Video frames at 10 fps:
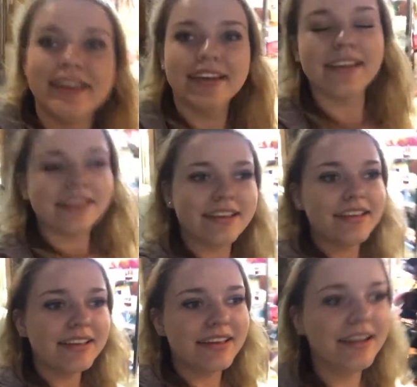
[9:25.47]
they stopped.
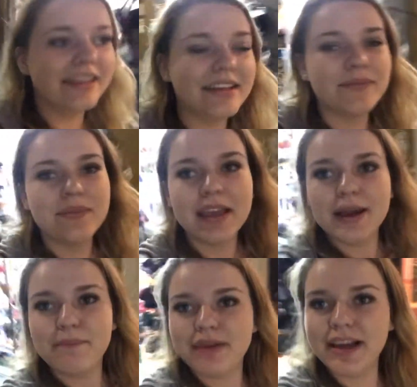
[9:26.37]

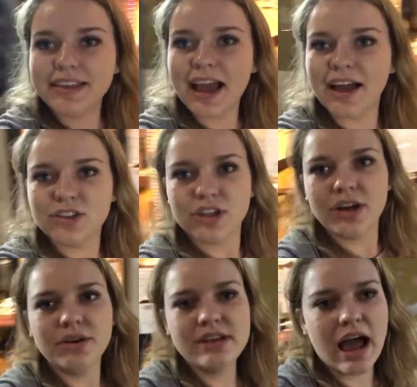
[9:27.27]
But yeah, so
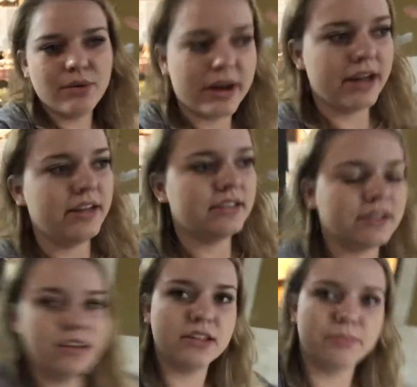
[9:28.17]
now we're heading to
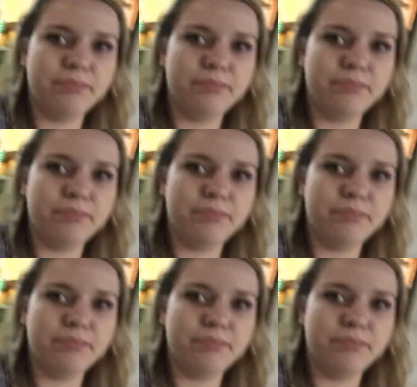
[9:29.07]
the